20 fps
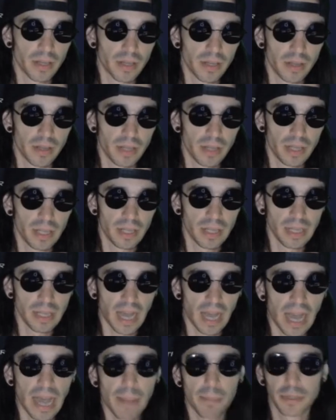the
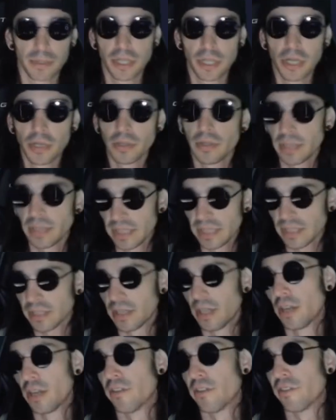opportunity
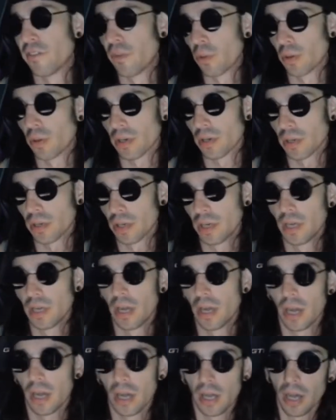for
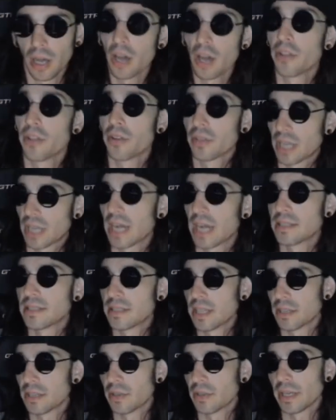other
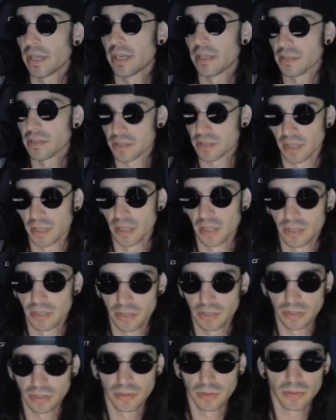content creators
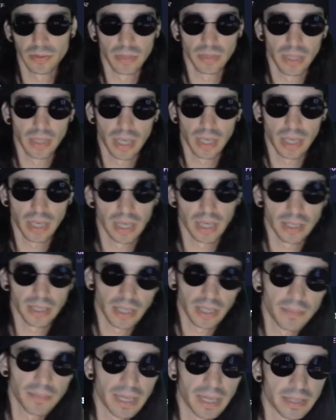to
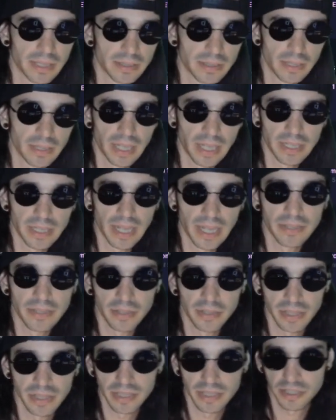come on and
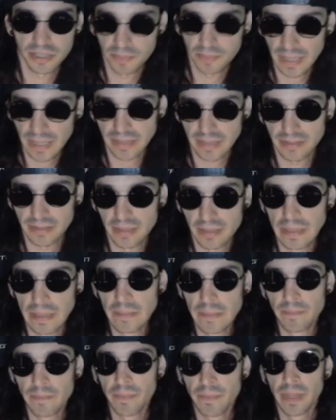enter this space.
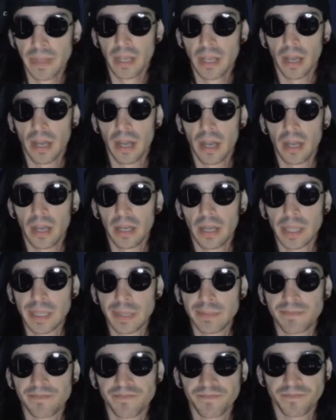
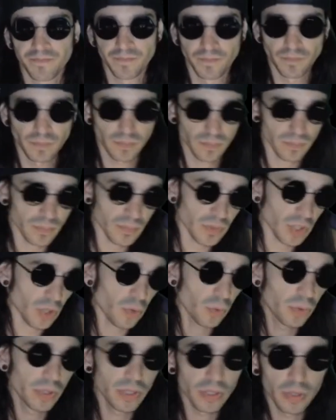
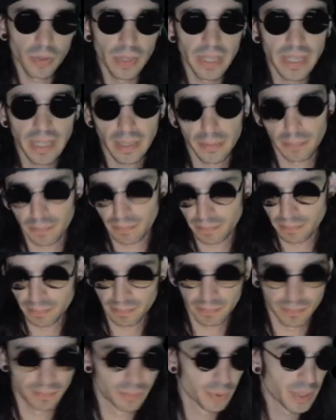Real quick, I'll
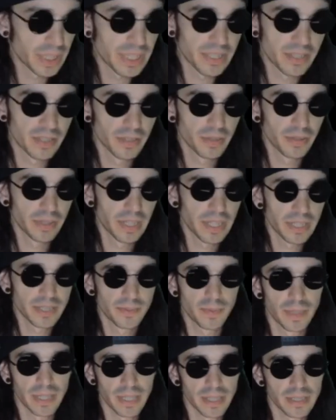breeze through this
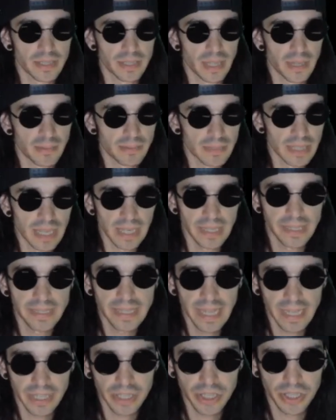because I'm not a tech